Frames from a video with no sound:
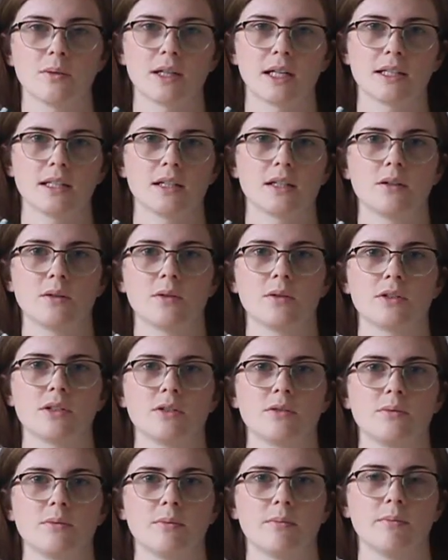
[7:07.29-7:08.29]
what I did
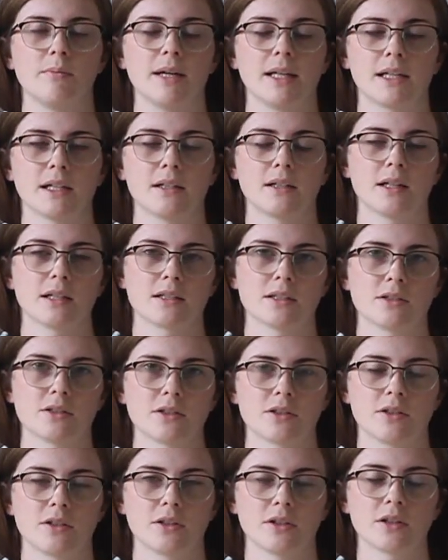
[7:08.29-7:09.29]
to make it nice and
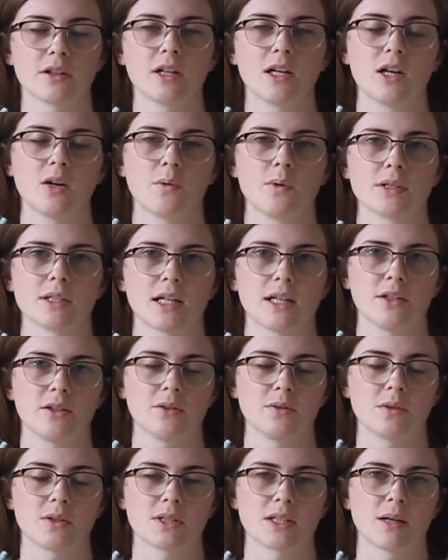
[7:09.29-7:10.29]
secure was I
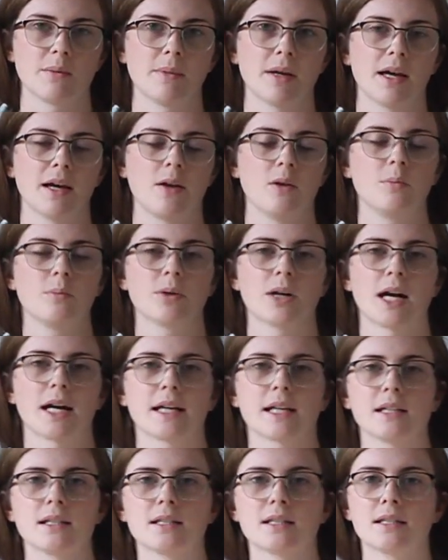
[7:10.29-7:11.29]
used some L
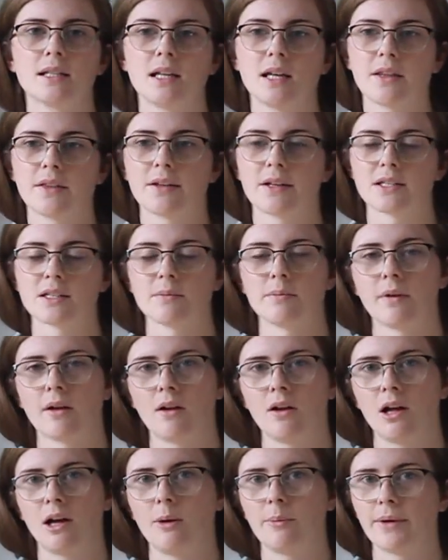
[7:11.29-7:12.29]
brackets. There's some
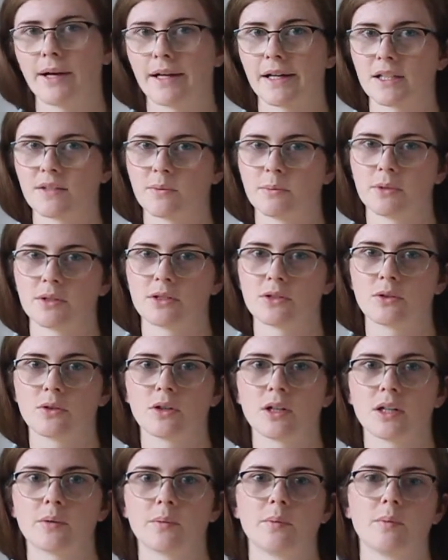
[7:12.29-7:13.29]
metal L brackets from the
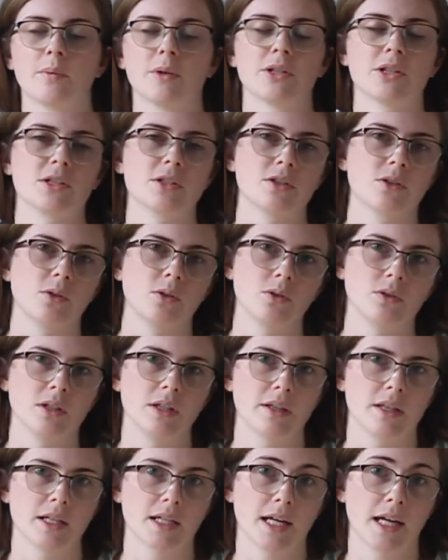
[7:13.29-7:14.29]
store, which is the
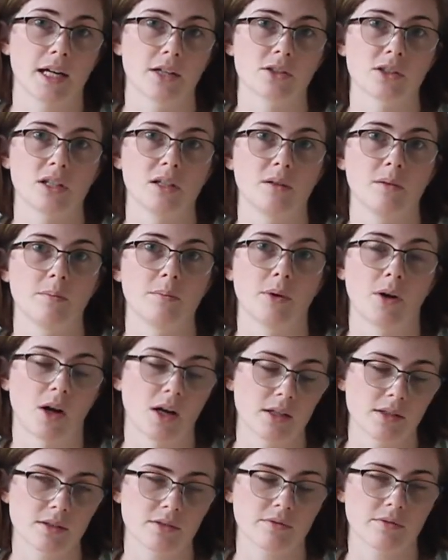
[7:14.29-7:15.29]
only thing I actually
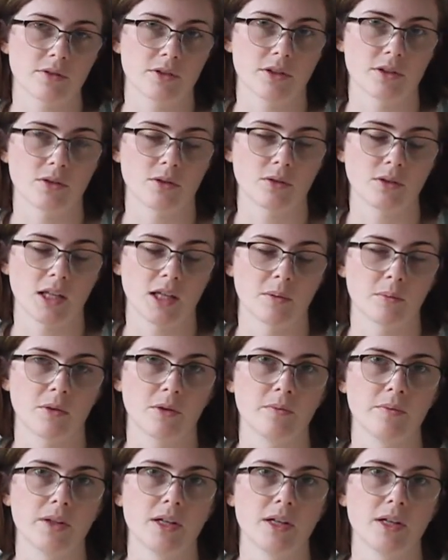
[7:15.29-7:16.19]
bought for this whole table.